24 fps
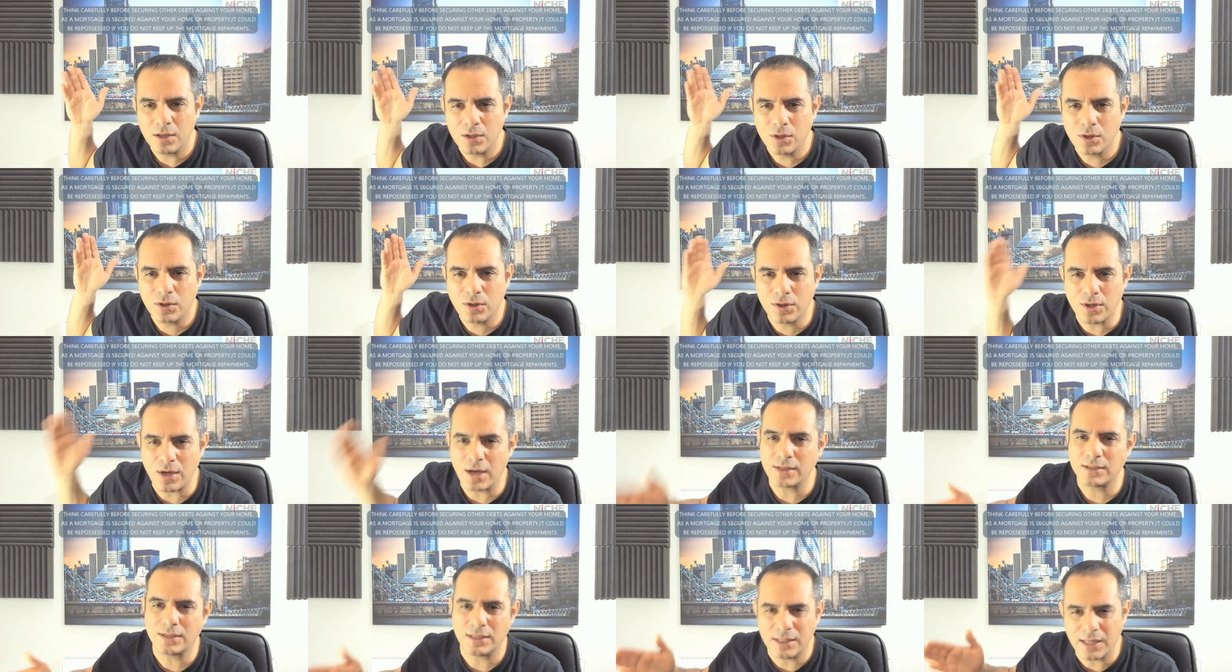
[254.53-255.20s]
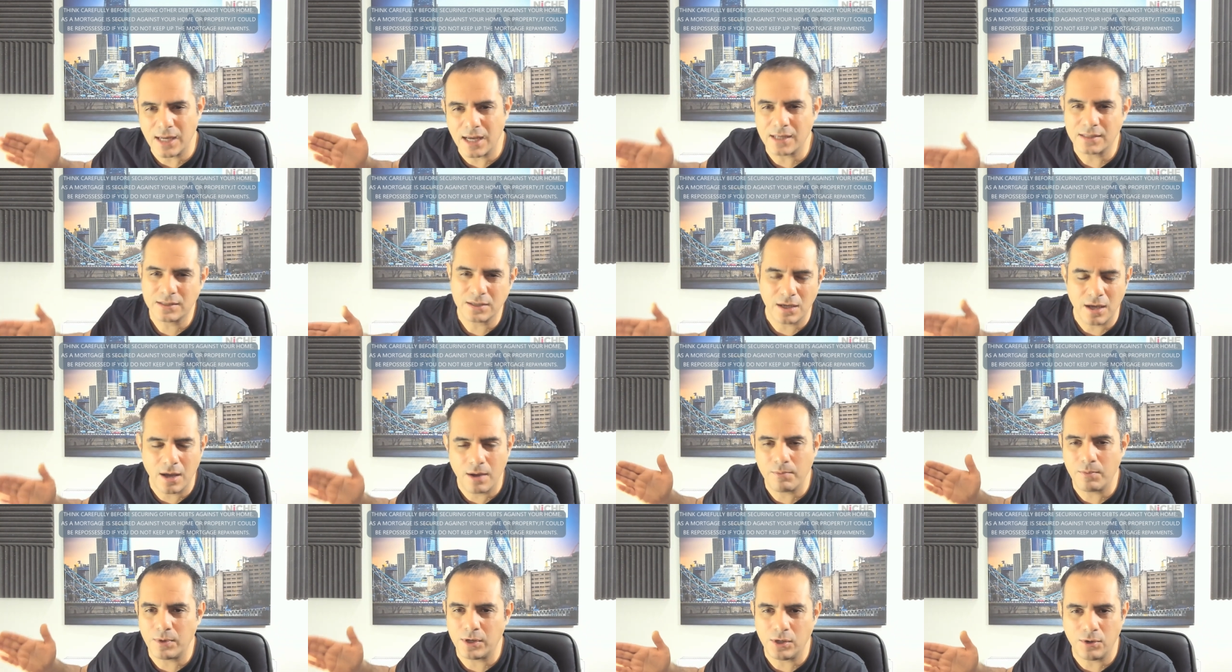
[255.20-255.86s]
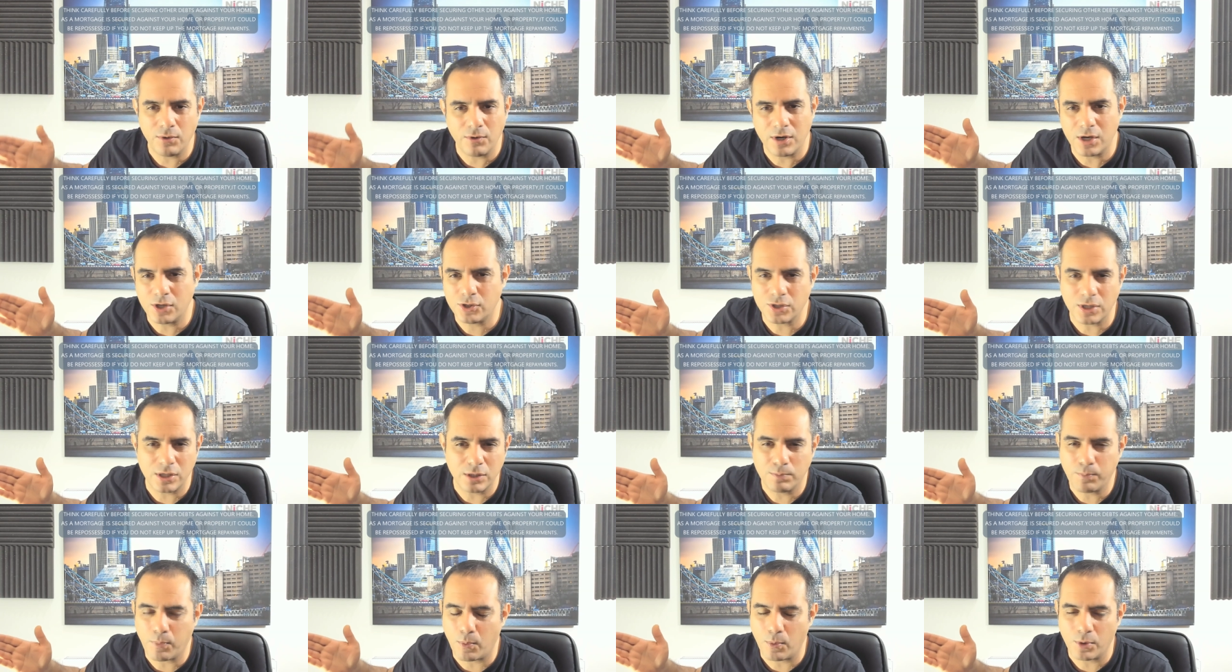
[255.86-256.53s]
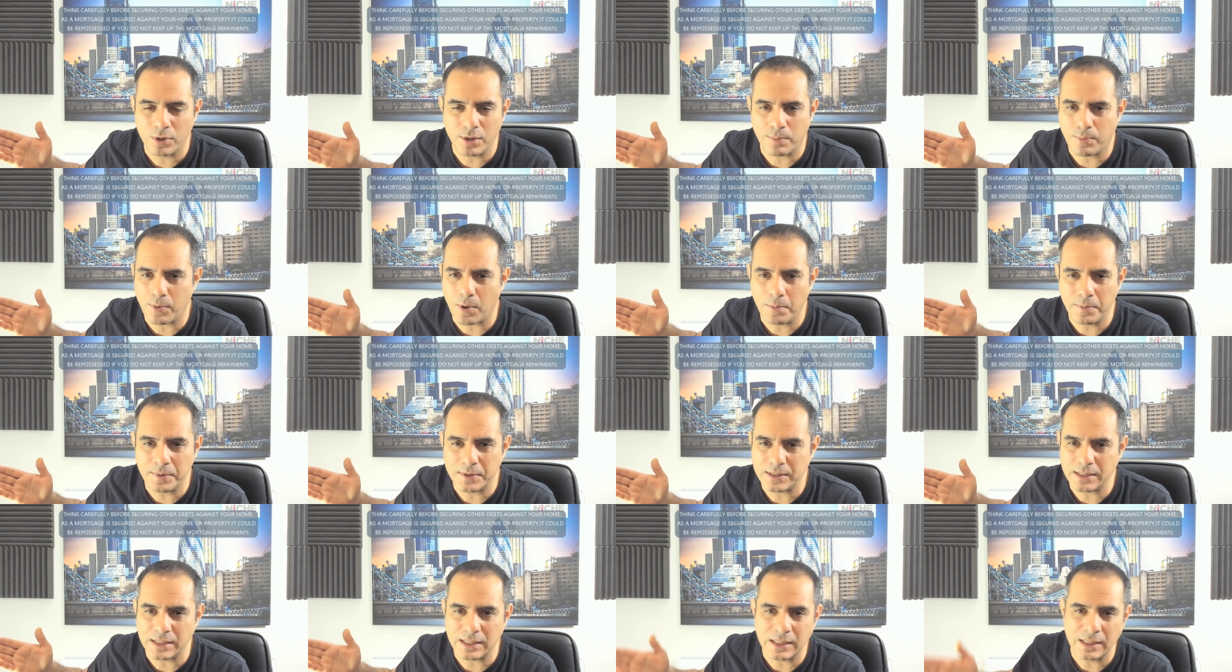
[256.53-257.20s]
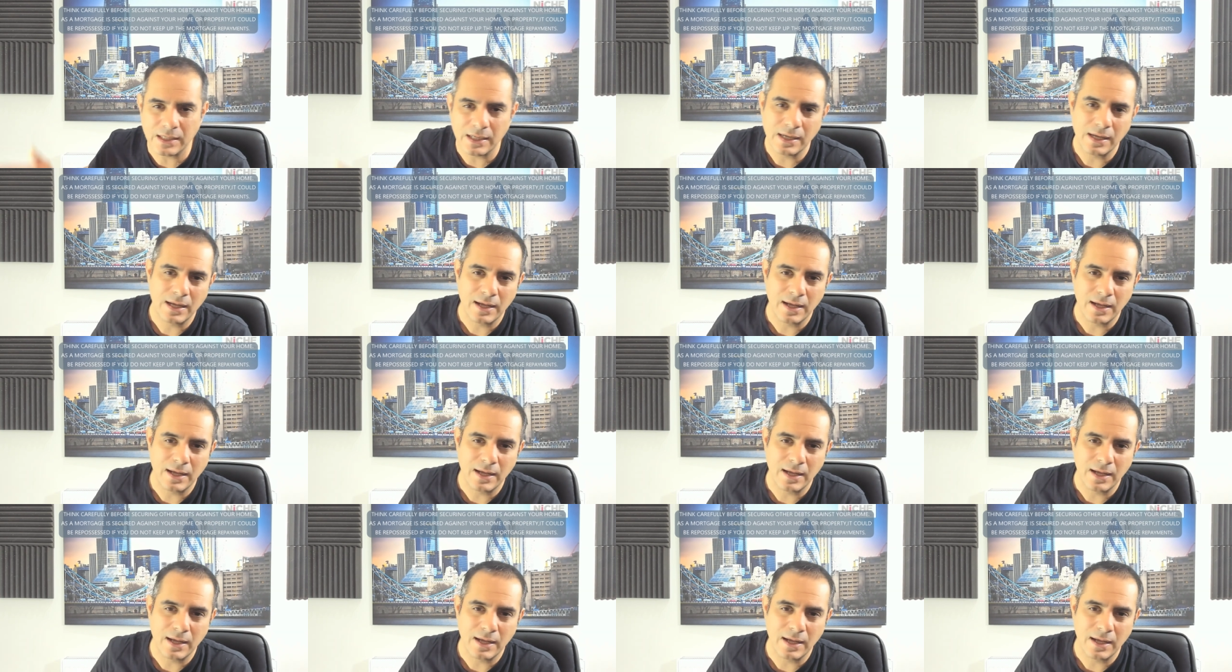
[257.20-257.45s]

30-year term when you initially bought the property.